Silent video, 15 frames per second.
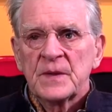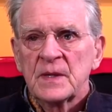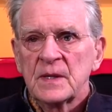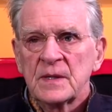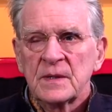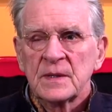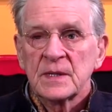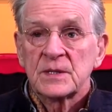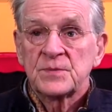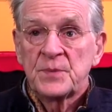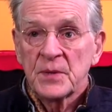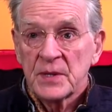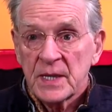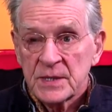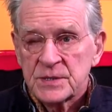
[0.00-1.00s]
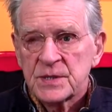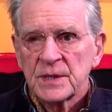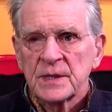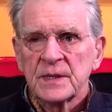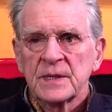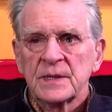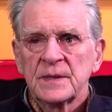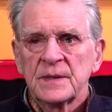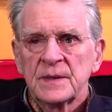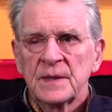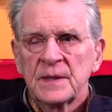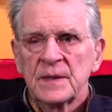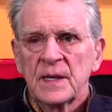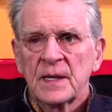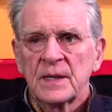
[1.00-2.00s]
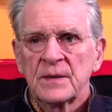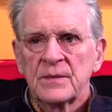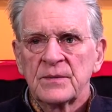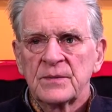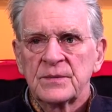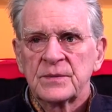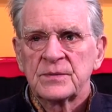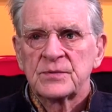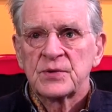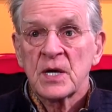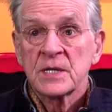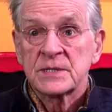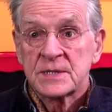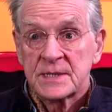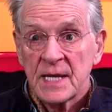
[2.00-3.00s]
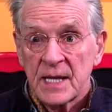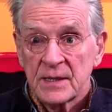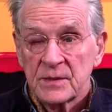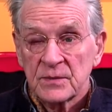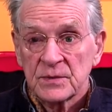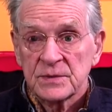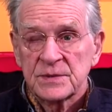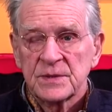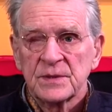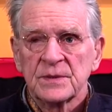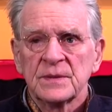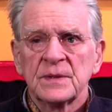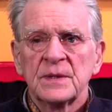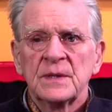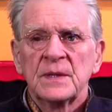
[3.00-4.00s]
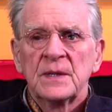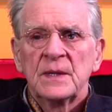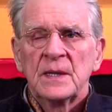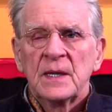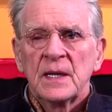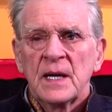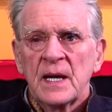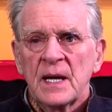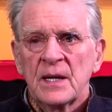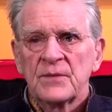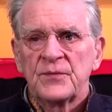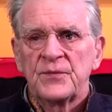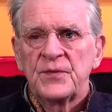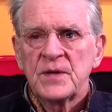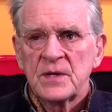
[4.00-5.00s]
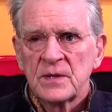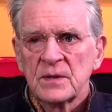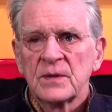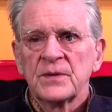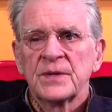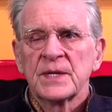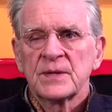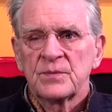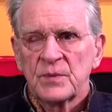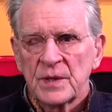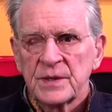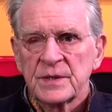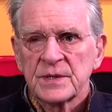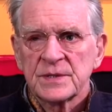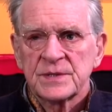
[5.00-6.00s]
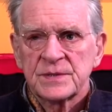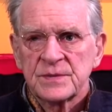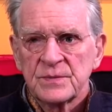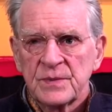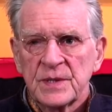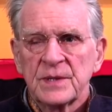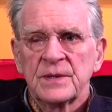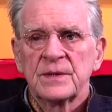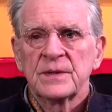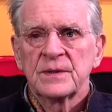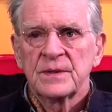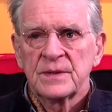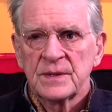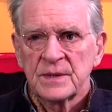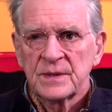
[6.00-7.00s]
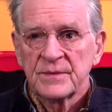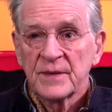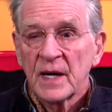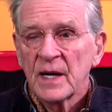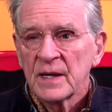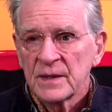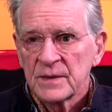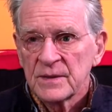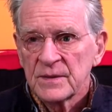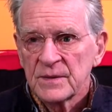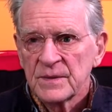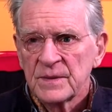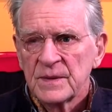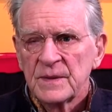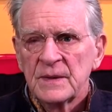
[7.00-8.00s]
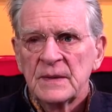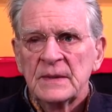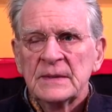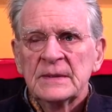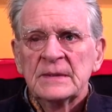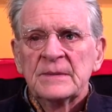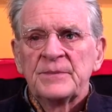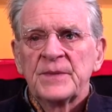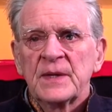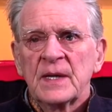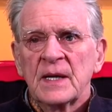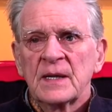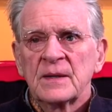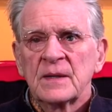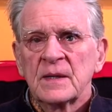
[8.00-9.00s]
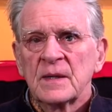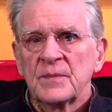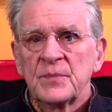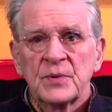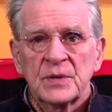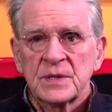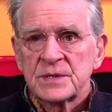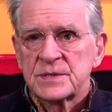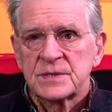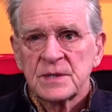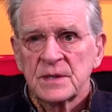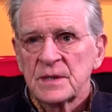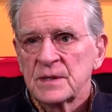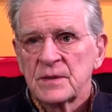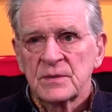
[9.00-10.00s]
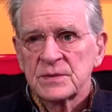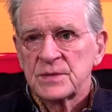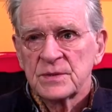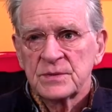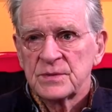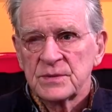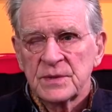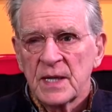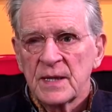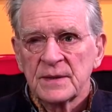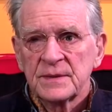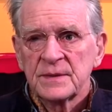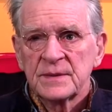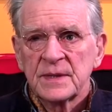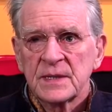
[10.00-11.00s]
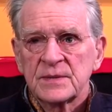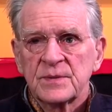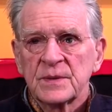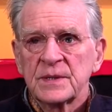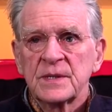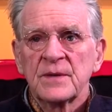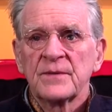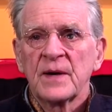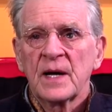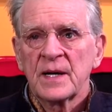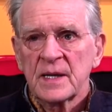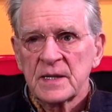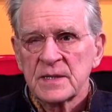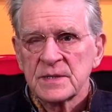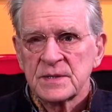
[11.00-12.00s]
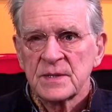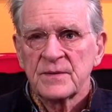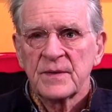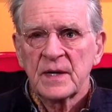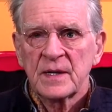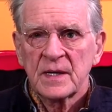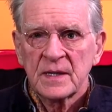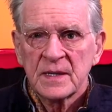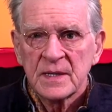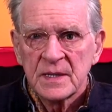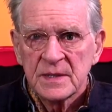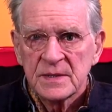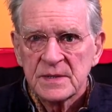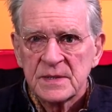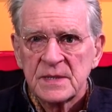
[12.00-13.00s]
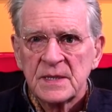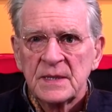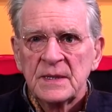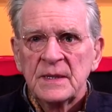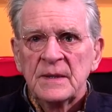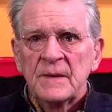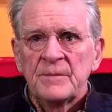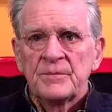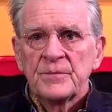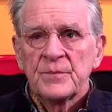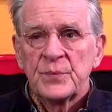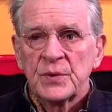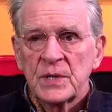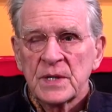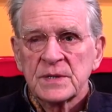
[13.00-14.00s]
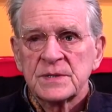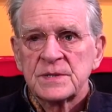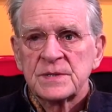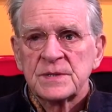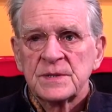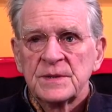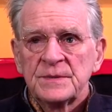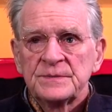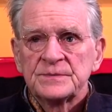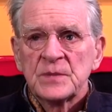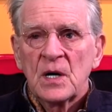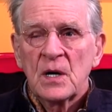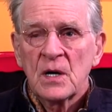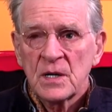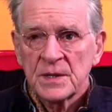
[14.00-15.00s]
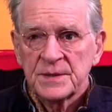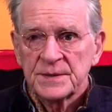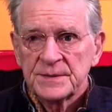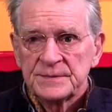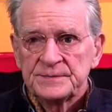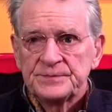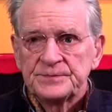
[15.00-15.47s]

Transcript: in experientially, and trust that also, and feel that oneness with the divine, you know. And uh, Buddhists would also do that. That's what Nirvana is. Nirvana is Buddha's heart.